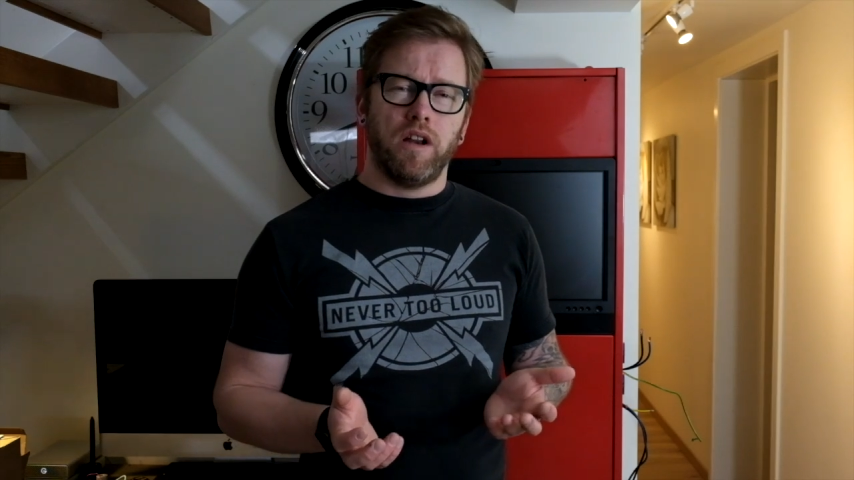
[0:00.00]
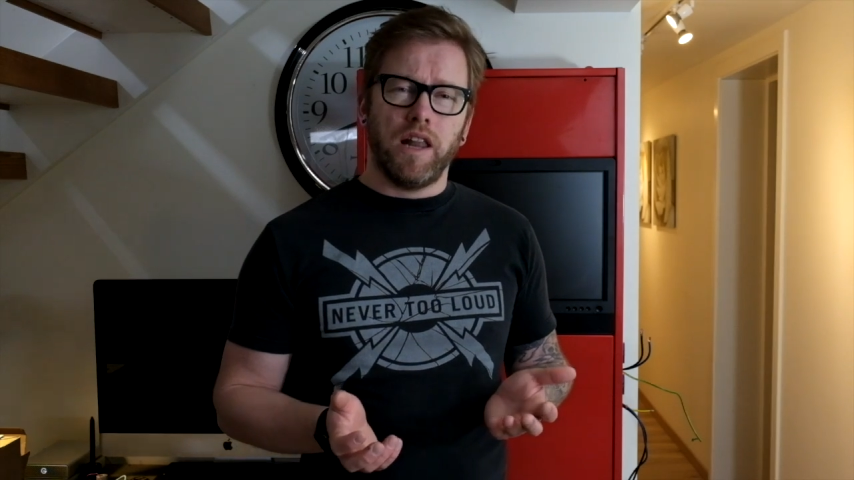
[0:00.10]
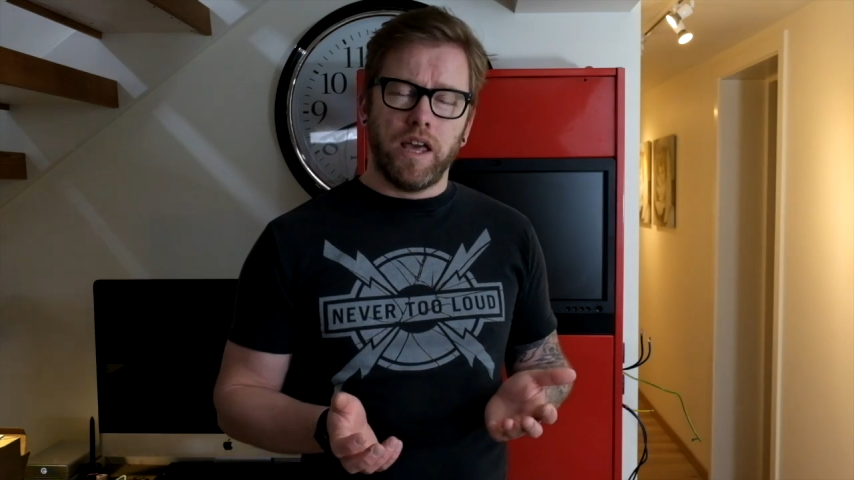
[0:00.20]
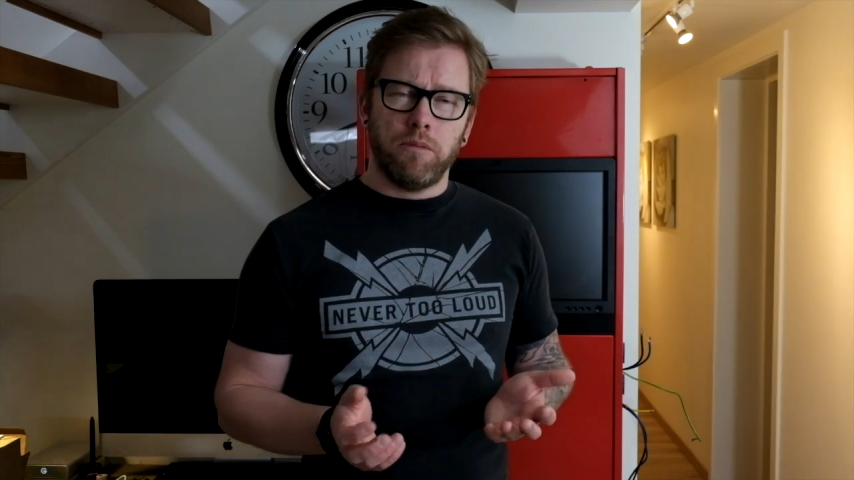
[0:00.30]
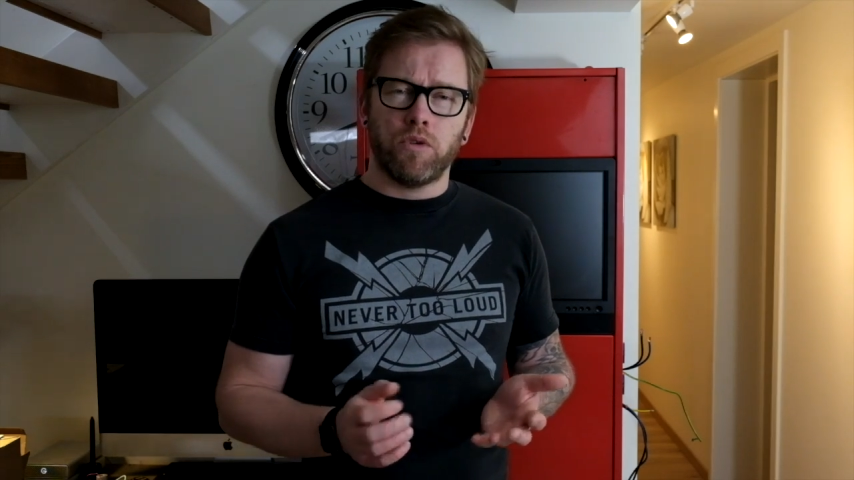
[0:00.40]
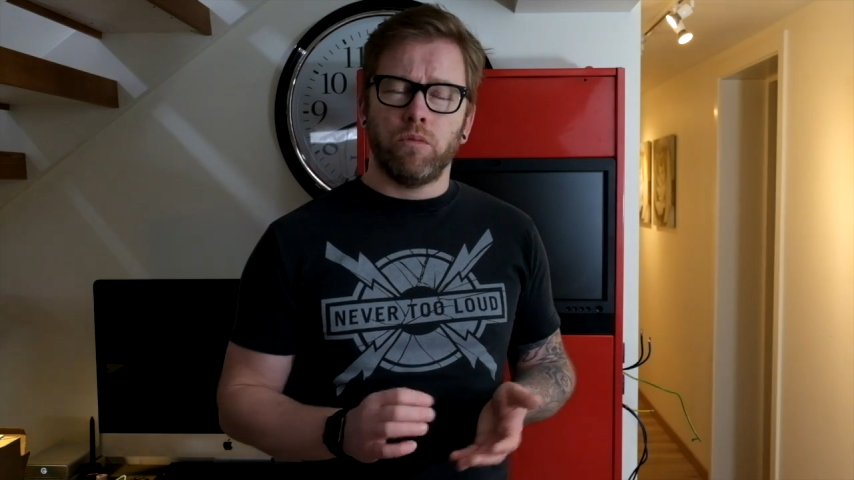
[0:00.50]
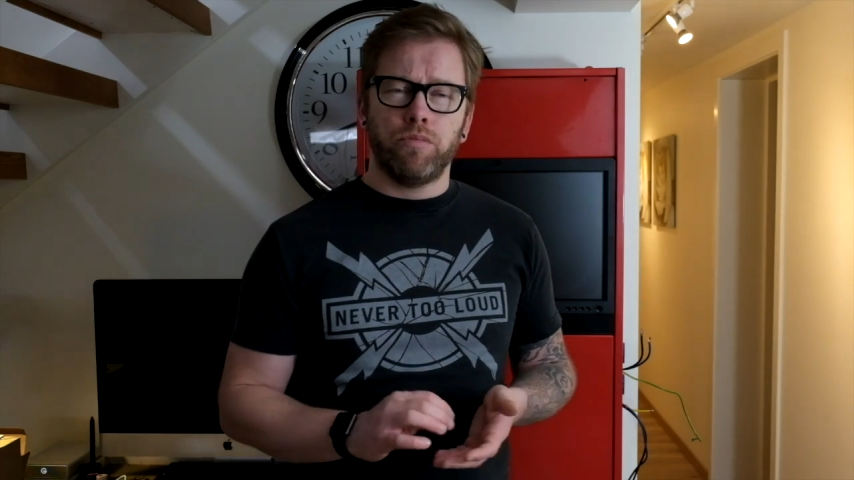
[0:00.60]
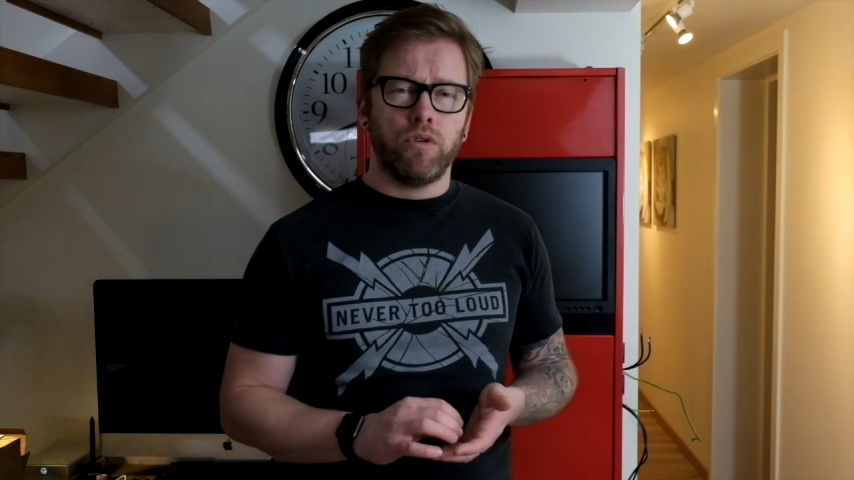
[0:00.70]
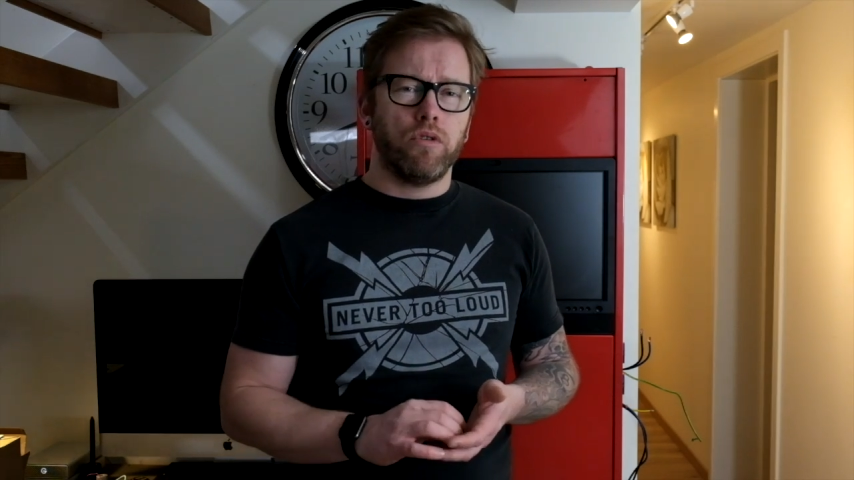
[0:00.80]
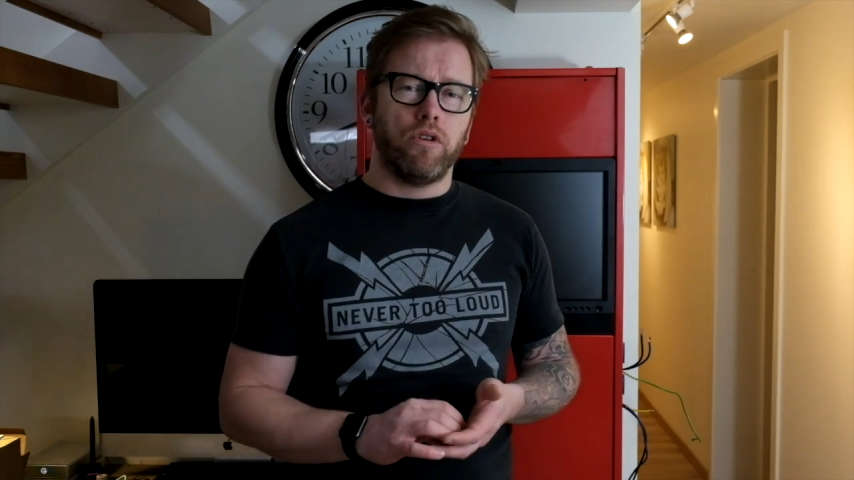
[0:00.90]
Lame
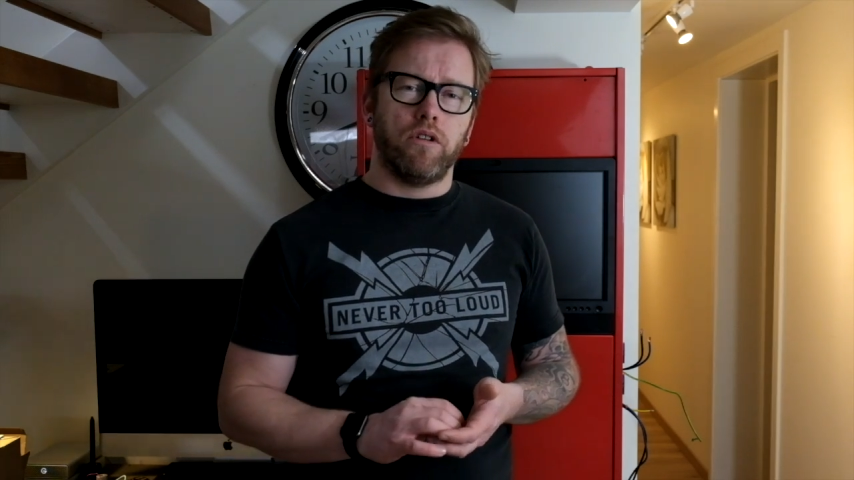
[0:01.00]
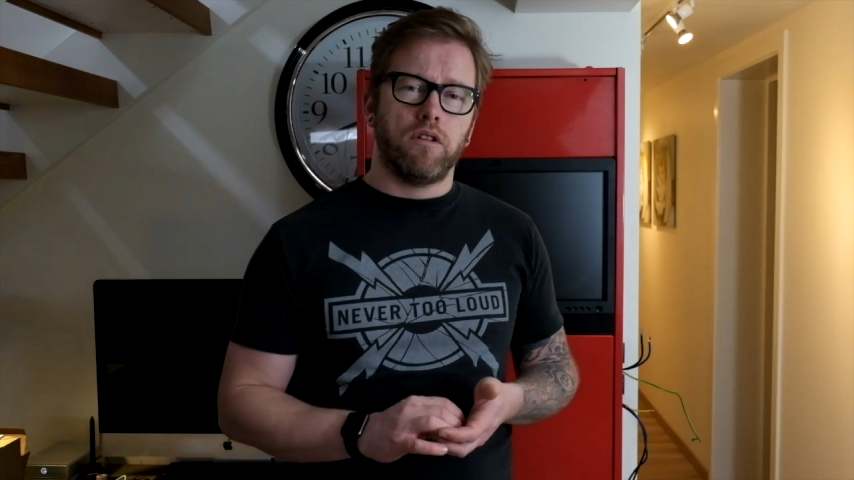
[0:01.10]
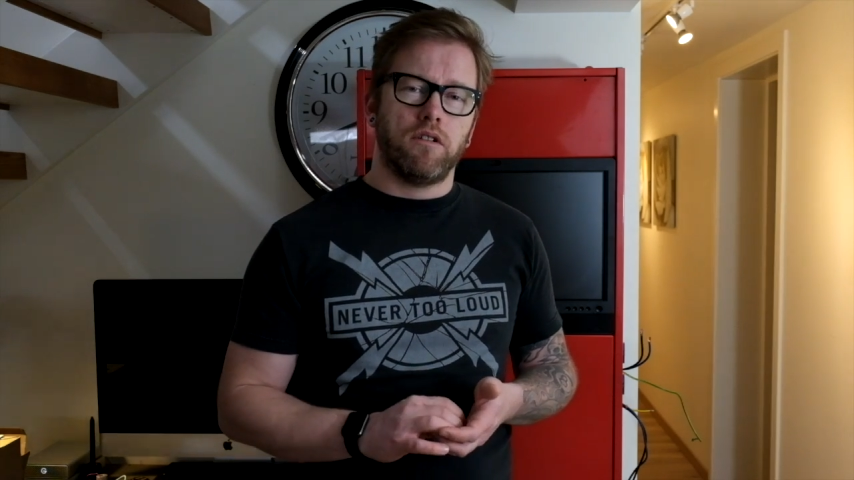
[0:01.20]
Computer.